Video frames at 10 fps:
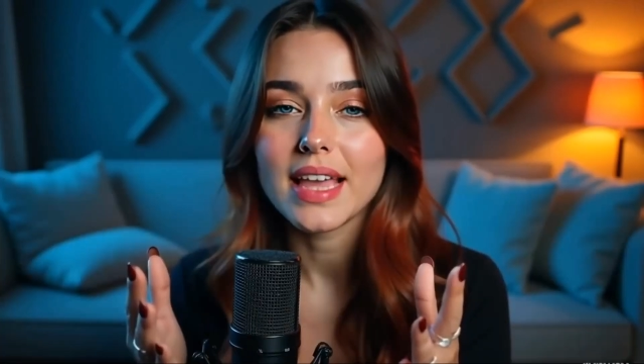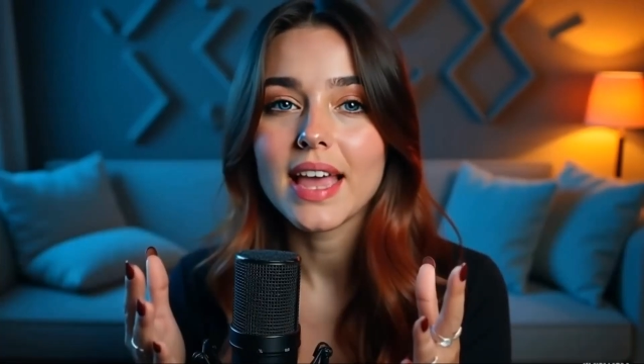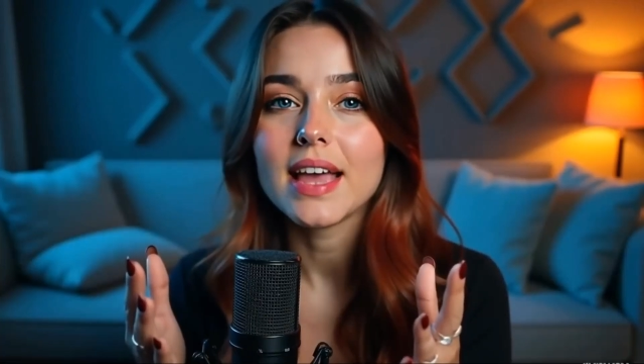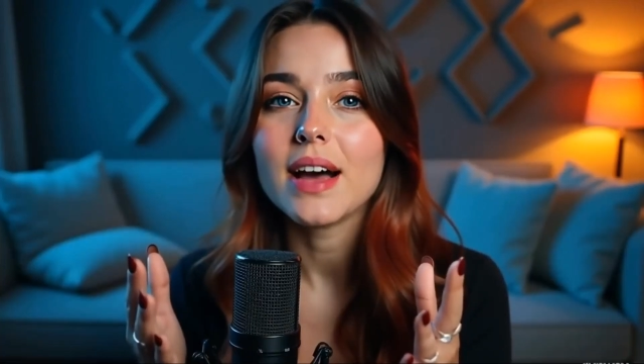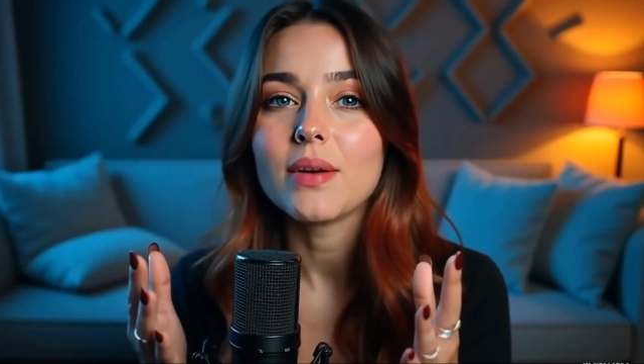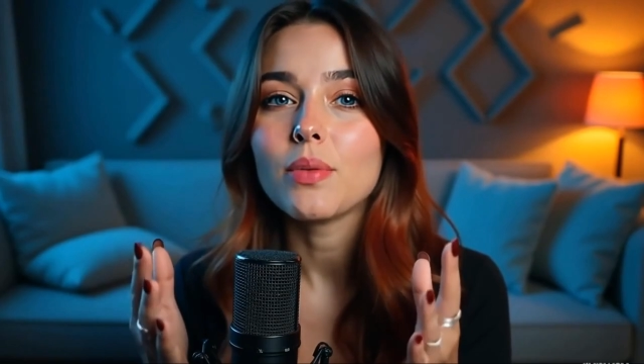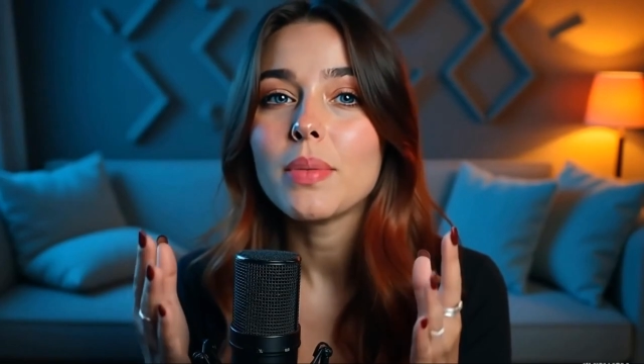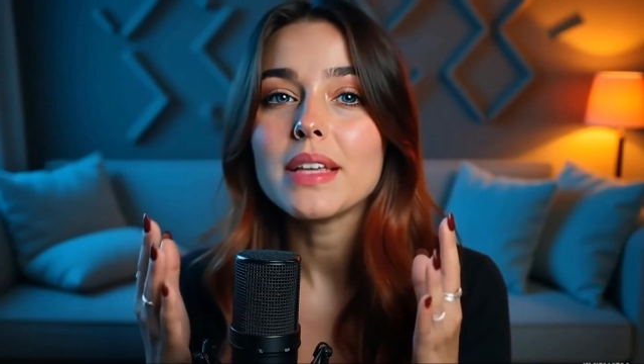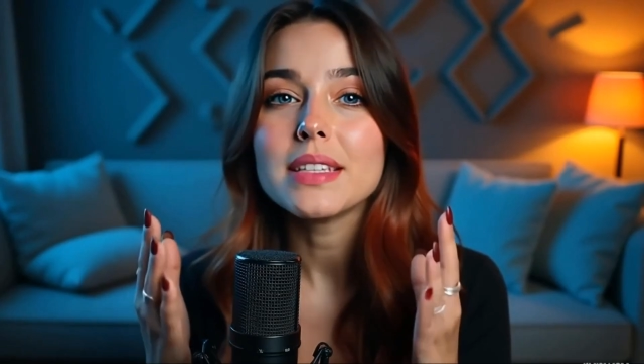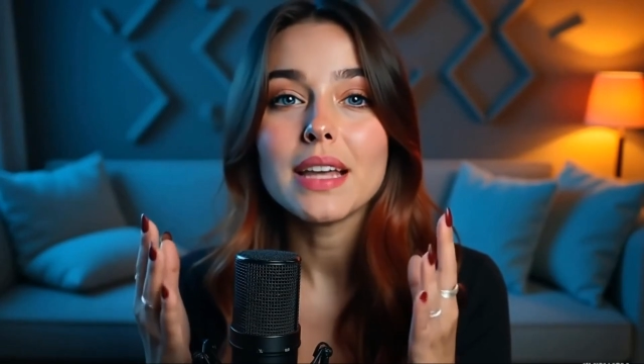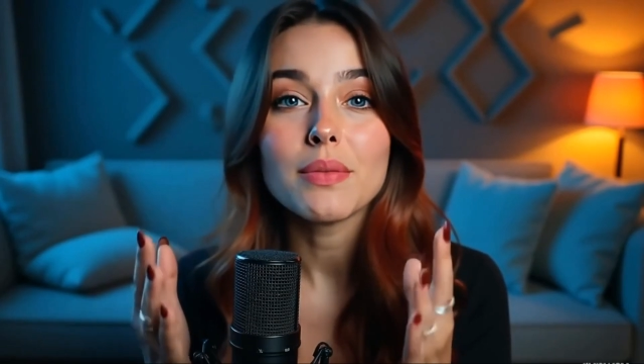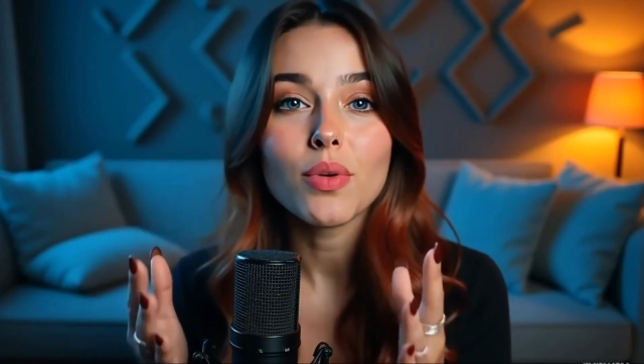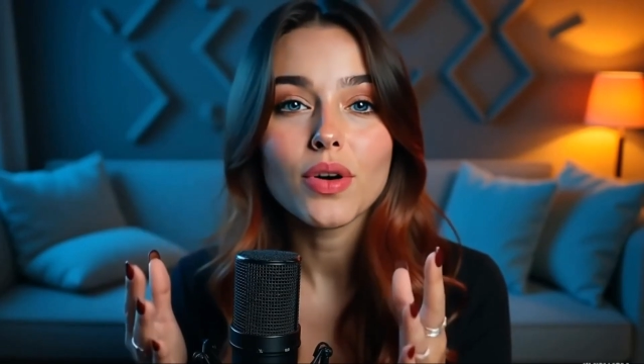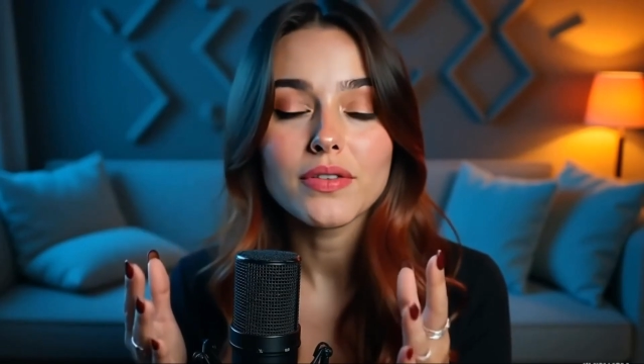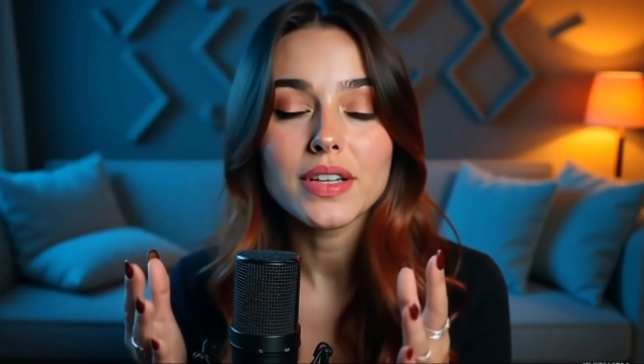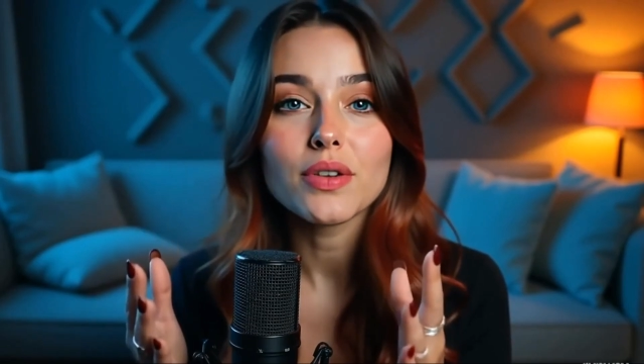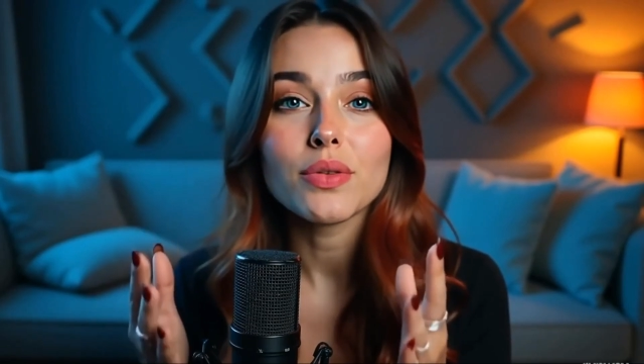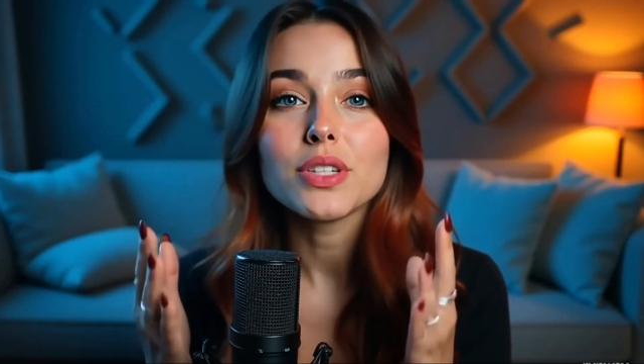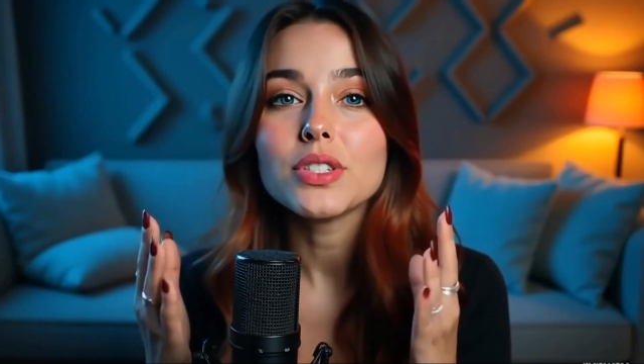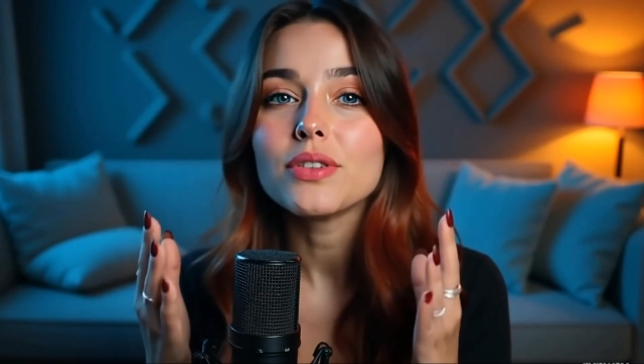the AI will maintain more of the
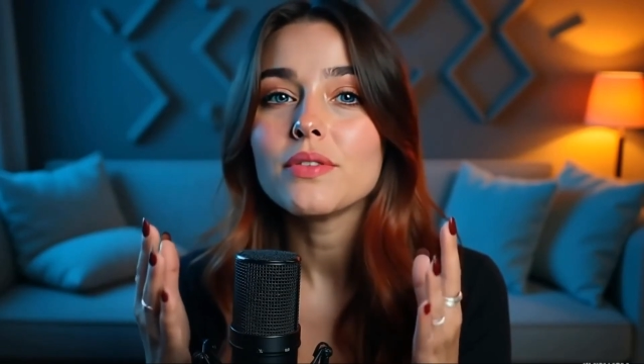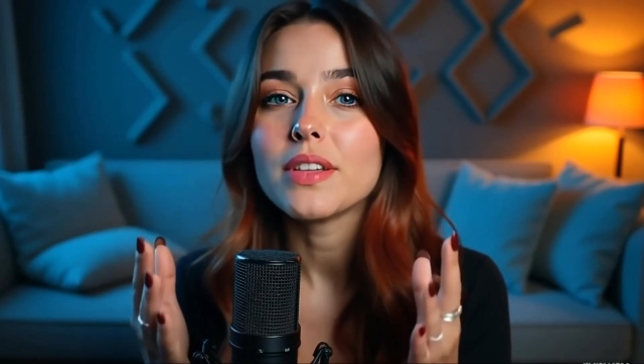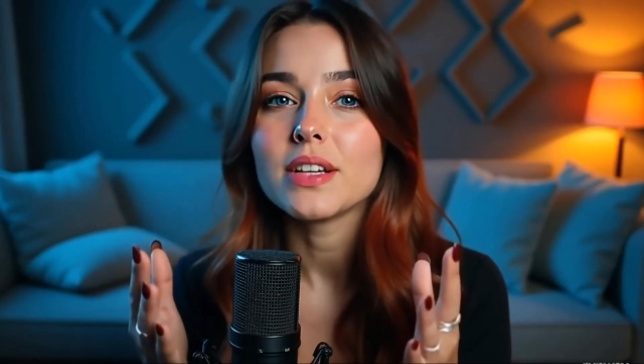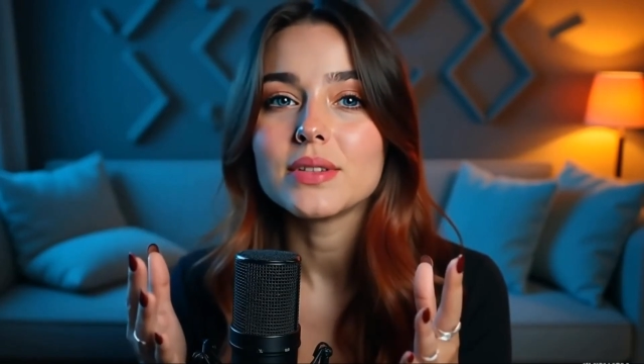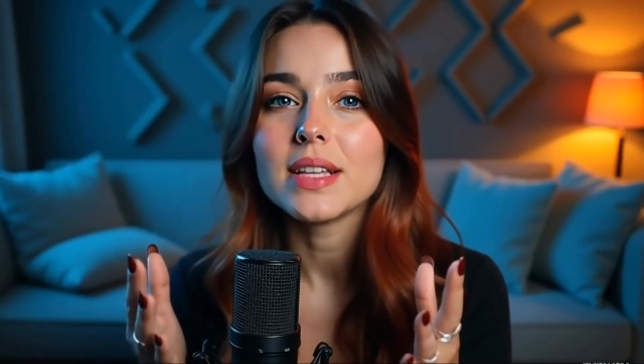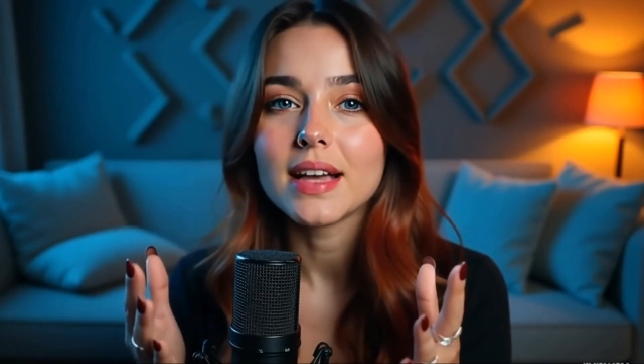original video's